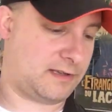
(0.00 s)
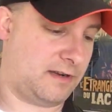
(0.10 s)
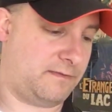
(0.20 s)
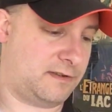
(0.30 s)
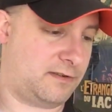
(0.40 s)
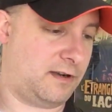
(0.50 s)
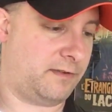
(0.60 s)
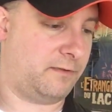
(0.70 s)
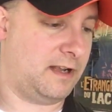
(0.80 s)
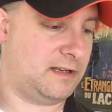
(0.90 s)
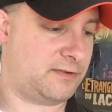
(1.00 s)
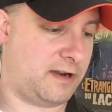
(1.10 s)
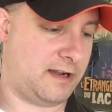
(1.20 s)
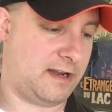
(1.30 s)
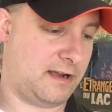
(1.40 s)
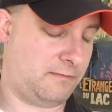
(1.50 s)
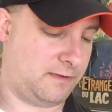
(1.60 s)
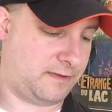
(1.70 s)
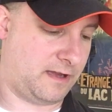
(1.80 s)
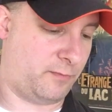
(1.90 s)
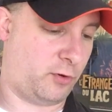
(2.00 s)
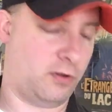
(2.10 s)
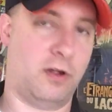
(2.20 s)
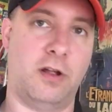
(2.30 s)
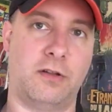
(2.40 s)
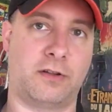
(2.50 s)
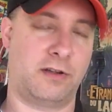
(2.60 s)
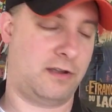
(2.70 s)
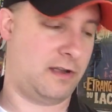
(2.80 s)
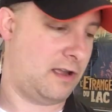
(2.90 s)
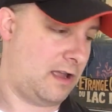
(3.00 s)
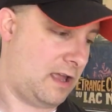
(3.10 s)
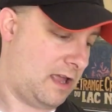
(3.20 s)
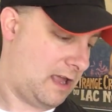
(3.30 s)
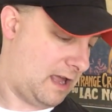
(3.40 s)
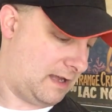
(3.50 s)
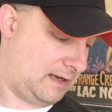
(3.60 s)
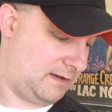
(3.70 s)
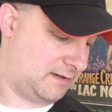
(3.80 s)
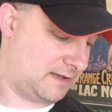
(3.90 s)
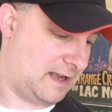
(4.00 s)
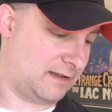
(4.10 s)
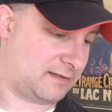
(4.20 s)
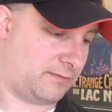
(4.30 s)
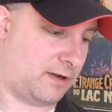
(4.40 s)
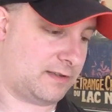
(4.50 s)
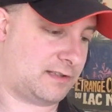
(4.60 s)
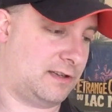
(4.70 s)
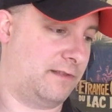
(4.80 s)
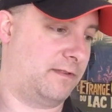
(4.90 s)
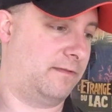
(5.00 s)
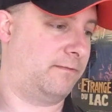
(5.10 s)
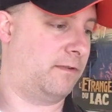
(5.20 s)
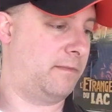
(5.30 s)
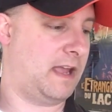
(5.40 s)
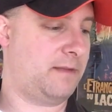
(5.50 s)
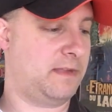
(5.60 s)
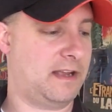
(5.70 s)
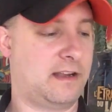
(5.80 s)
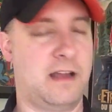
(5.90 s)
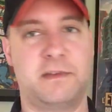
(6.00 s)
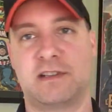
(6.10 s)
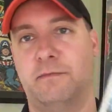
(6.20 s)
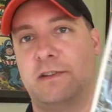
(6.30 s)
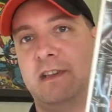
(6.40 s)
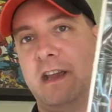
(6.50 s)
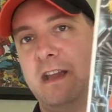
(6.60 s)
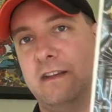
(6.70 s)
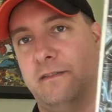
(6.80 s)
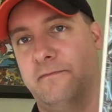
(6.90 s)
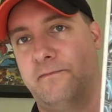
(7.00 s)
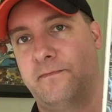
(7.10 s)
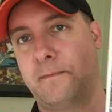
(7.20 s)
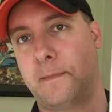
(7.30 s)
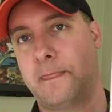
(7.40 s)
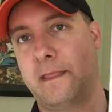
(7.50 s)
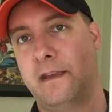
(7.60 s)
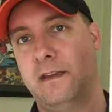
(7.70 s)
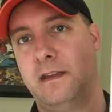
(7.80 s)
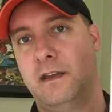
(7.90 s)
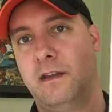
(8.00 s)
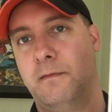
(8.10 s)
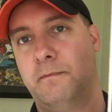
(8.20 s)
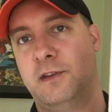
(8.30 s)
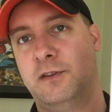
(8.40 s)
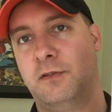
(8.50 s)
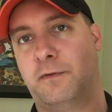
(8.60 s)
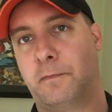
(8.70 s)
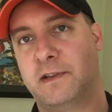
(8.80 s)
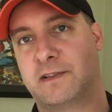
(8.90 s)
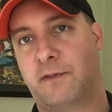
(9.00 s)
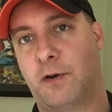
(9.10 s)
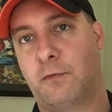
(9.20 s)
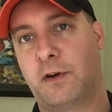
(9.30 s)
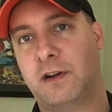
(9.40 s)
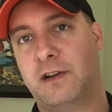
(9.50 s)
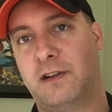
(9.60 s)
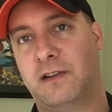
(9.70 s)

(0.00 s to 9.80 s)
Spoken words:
covers are all the rage right now with Mortal Hulk. And here's an Alex Ross cover for Madman Comics number 10. Beautiful piece of artwork.